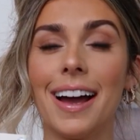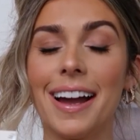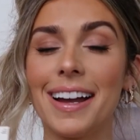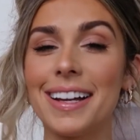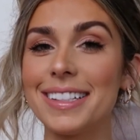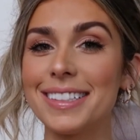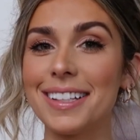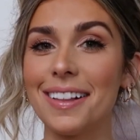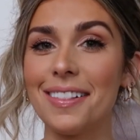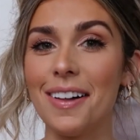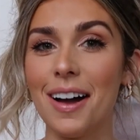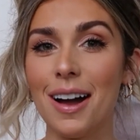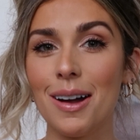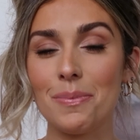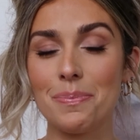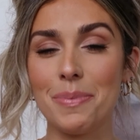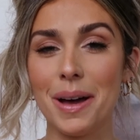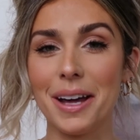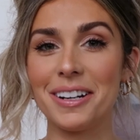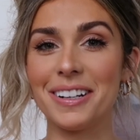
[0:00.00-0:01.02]
nice, a
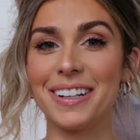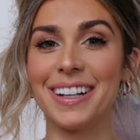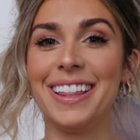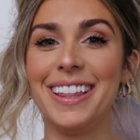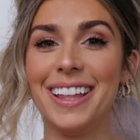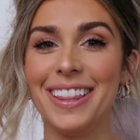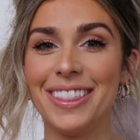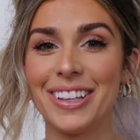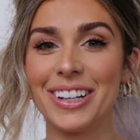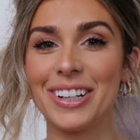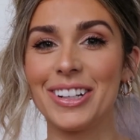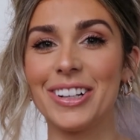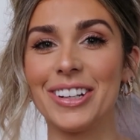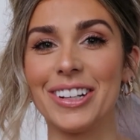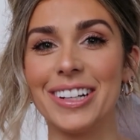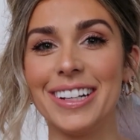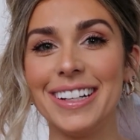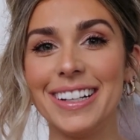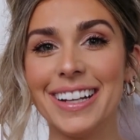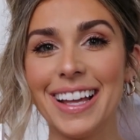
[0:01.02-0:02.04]
lot better than the
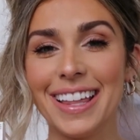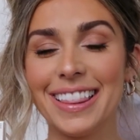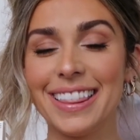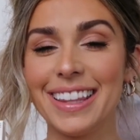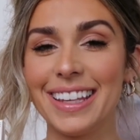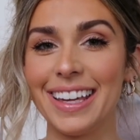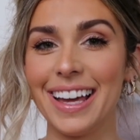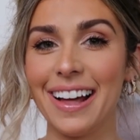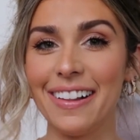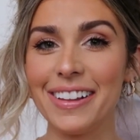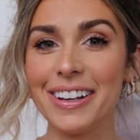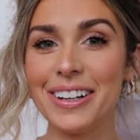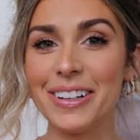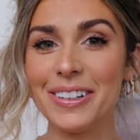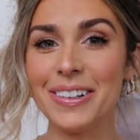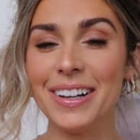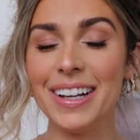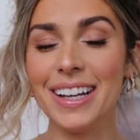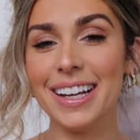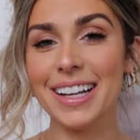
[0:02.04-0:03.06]
green and the
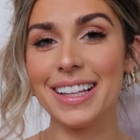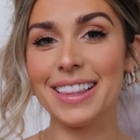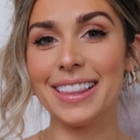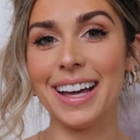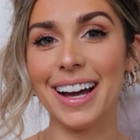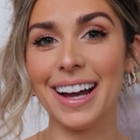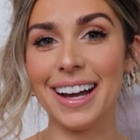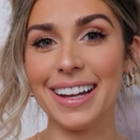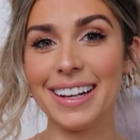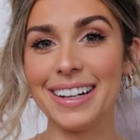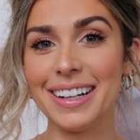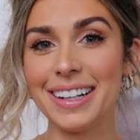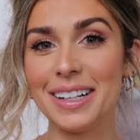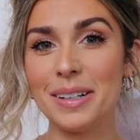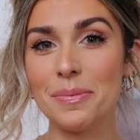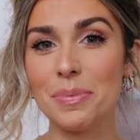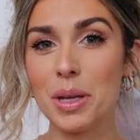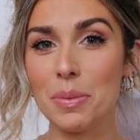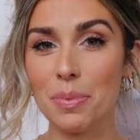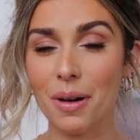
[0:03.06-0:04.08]
yellow
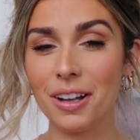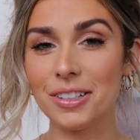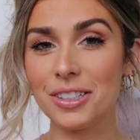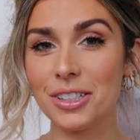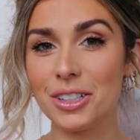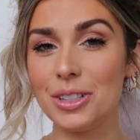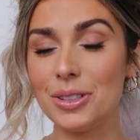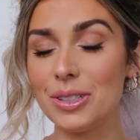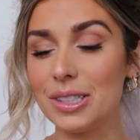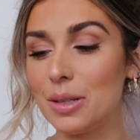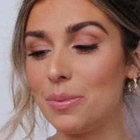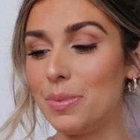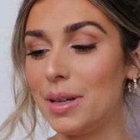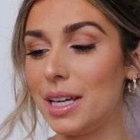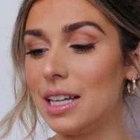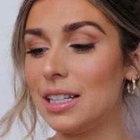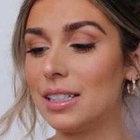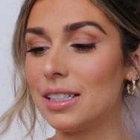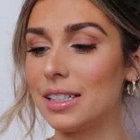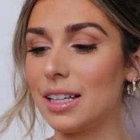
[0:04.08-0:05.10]
that the bronzer used to
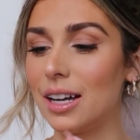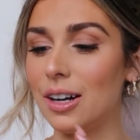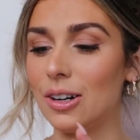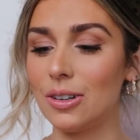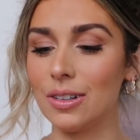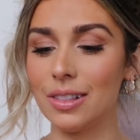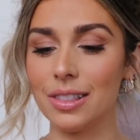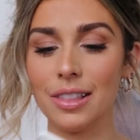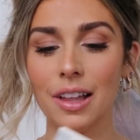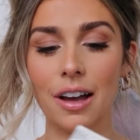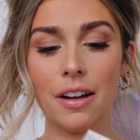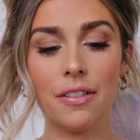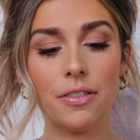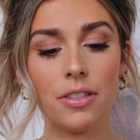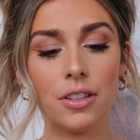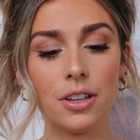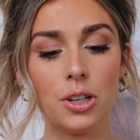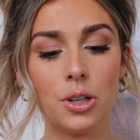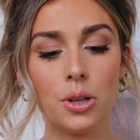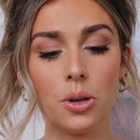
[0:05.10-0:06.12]
be. So love
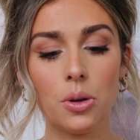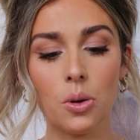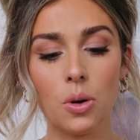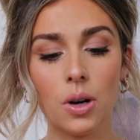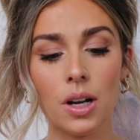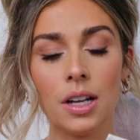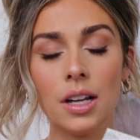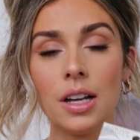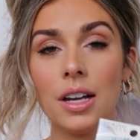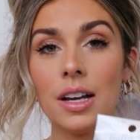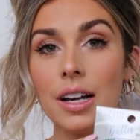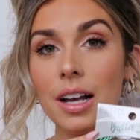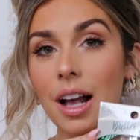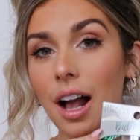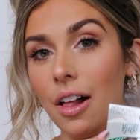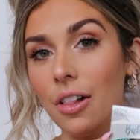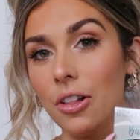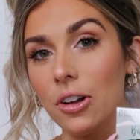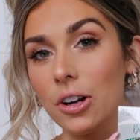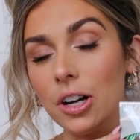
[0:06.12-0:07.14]
the new
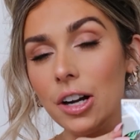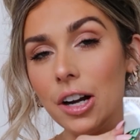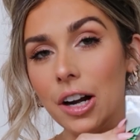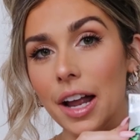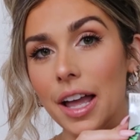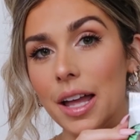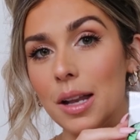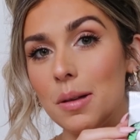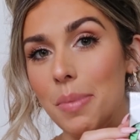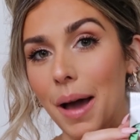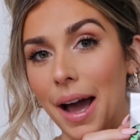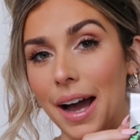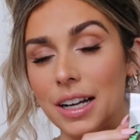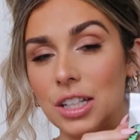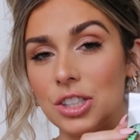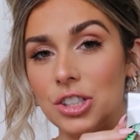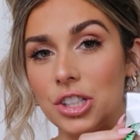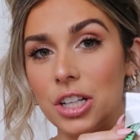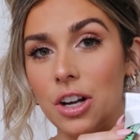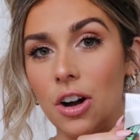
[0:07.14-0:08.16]
color and
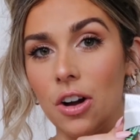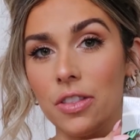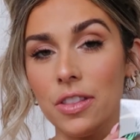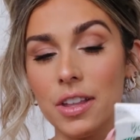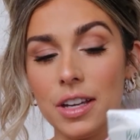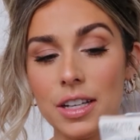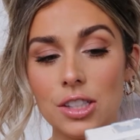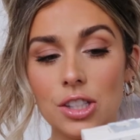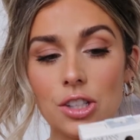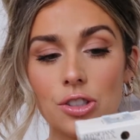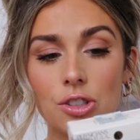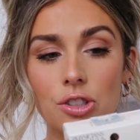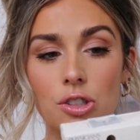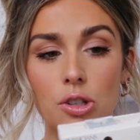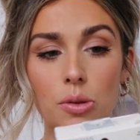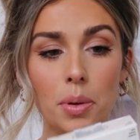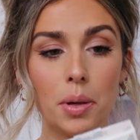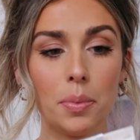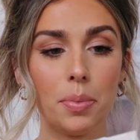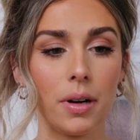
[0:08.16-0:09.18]
packaging on this,
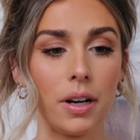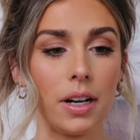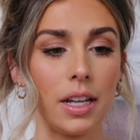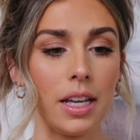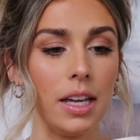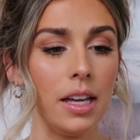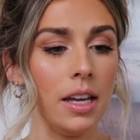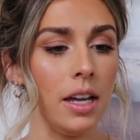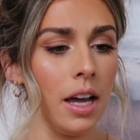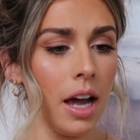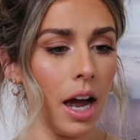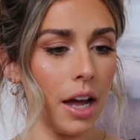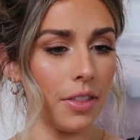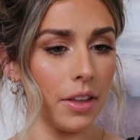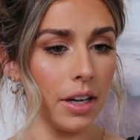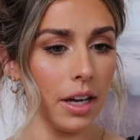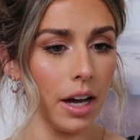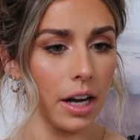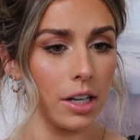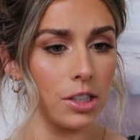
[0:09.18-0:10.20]
super pretty. I
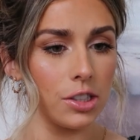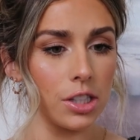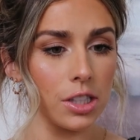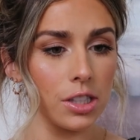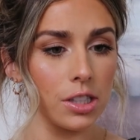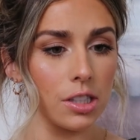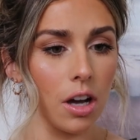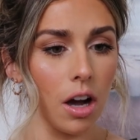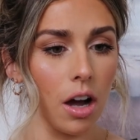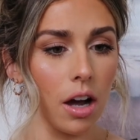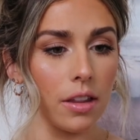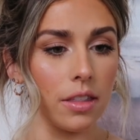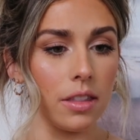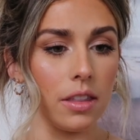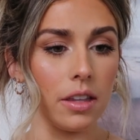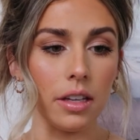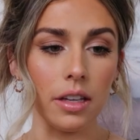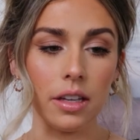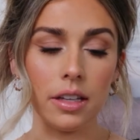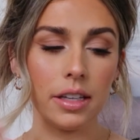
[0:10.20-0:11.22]
think I just got
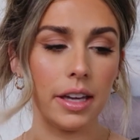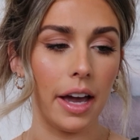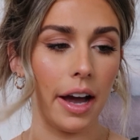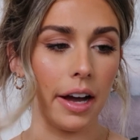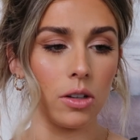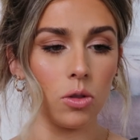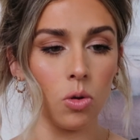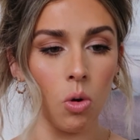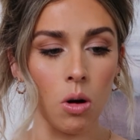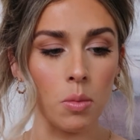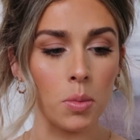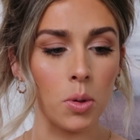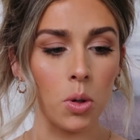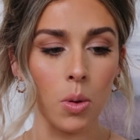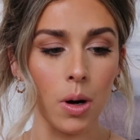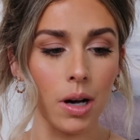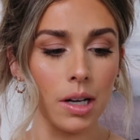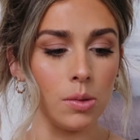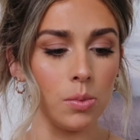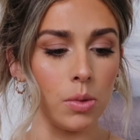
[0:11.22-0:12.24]
the normal
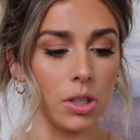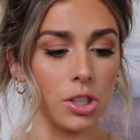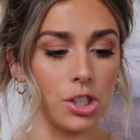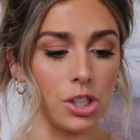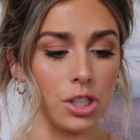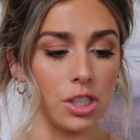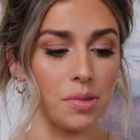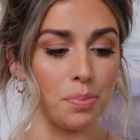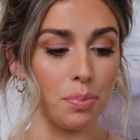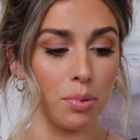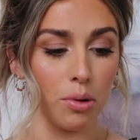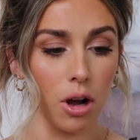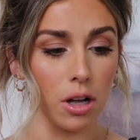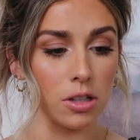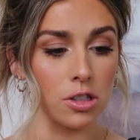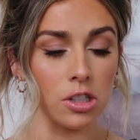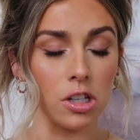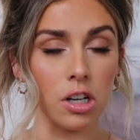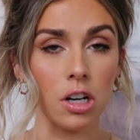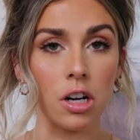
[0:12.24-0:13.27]
one, which is
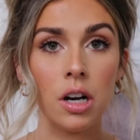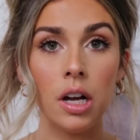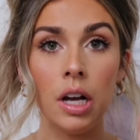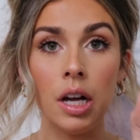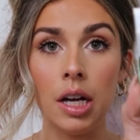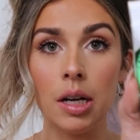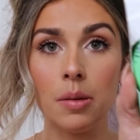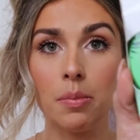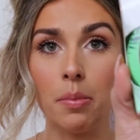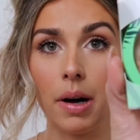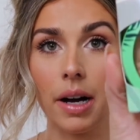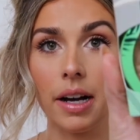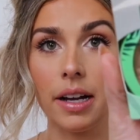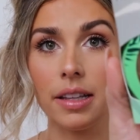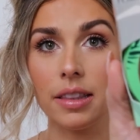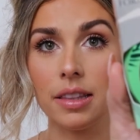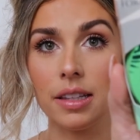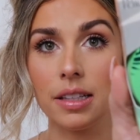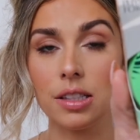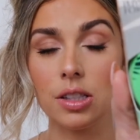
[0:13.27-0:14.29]
bronzer,
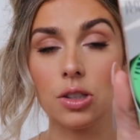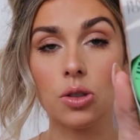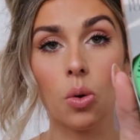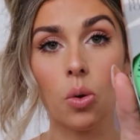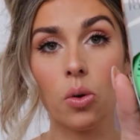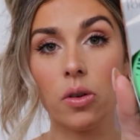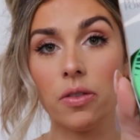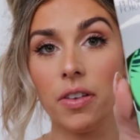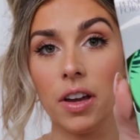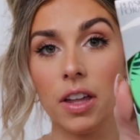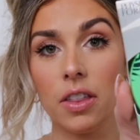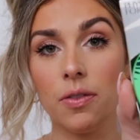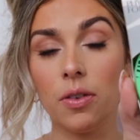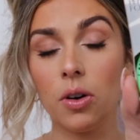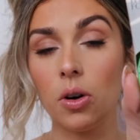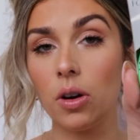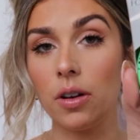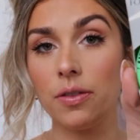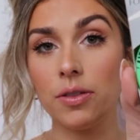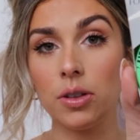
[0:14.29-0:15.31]
but this is Old
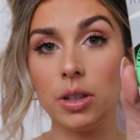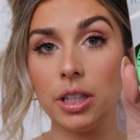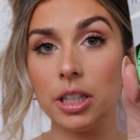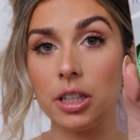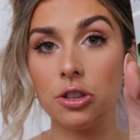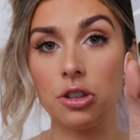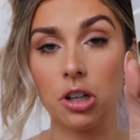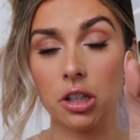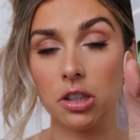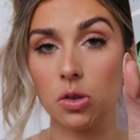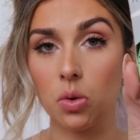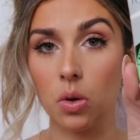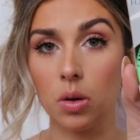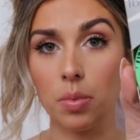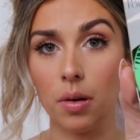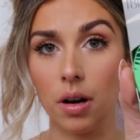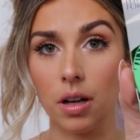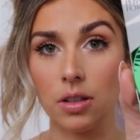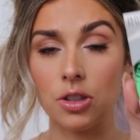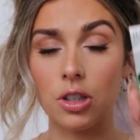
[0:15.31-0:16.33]
Faithful. If you need a drugstore
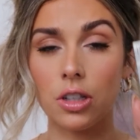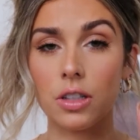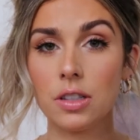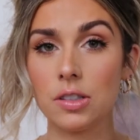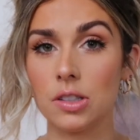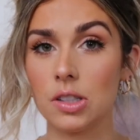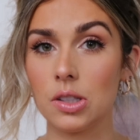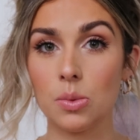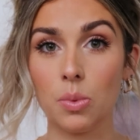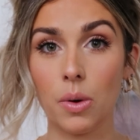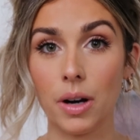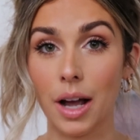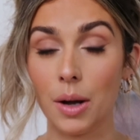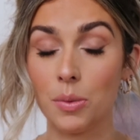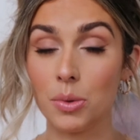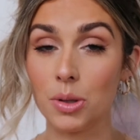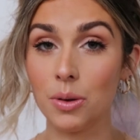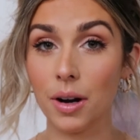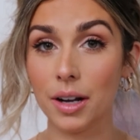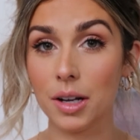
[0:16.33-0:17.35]
bronzer, this is what I
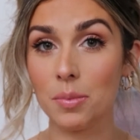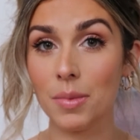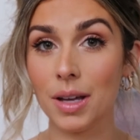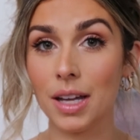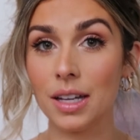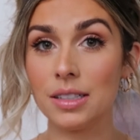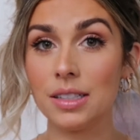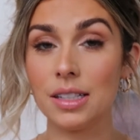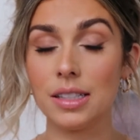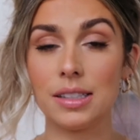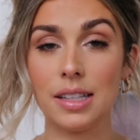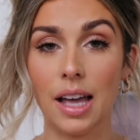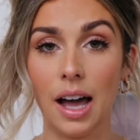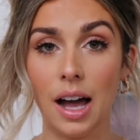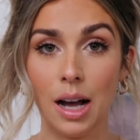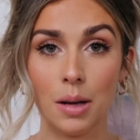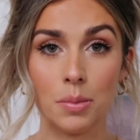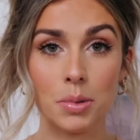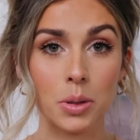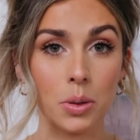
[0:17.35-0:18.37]
would recommend. It's
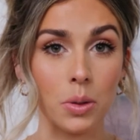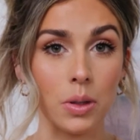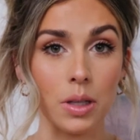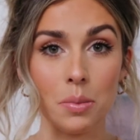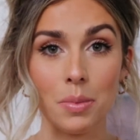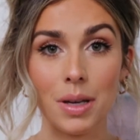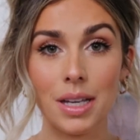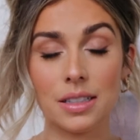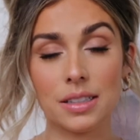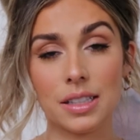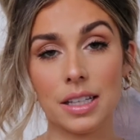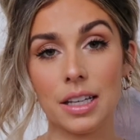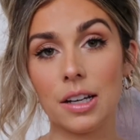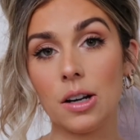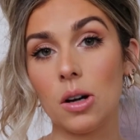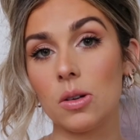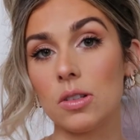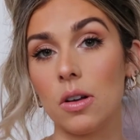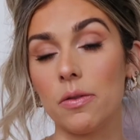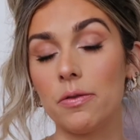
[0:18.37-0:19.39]
absolutely amazing,
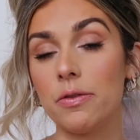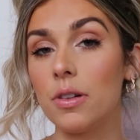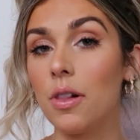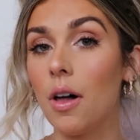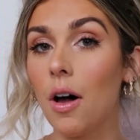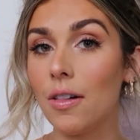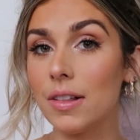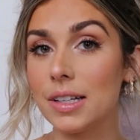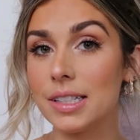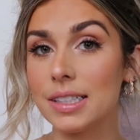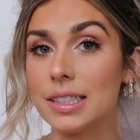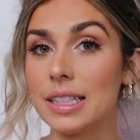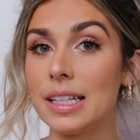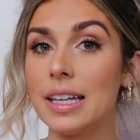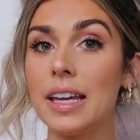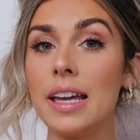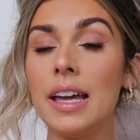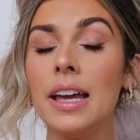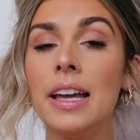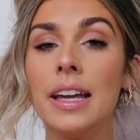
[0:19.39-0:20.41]
goes on
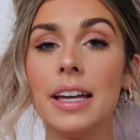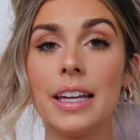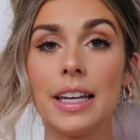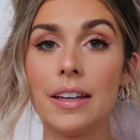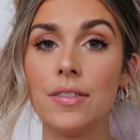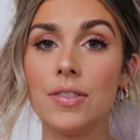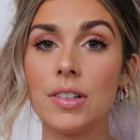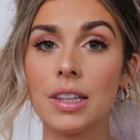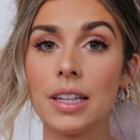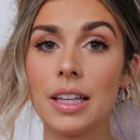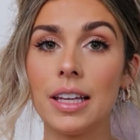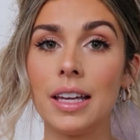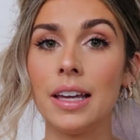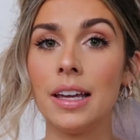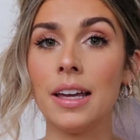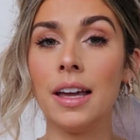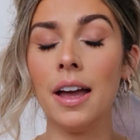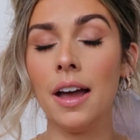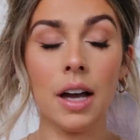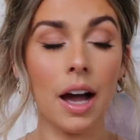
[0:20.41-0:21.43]
flawlessly,
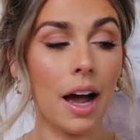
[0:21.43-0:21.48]
evenly.